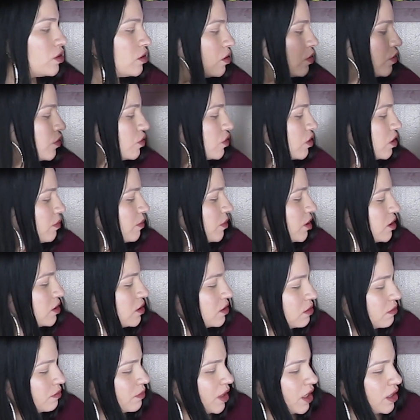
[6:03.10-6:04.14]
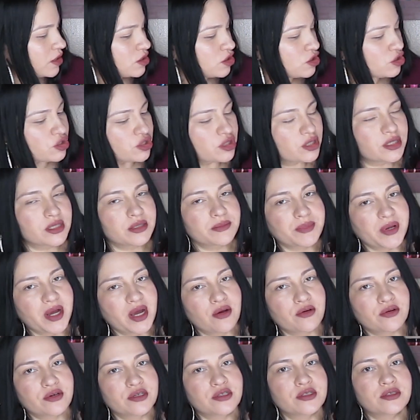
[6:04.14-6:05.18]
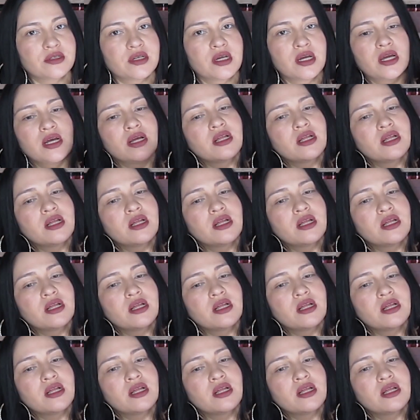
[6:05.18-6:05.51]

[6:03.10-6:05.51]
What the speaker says: You know, you can mix and match certain powders.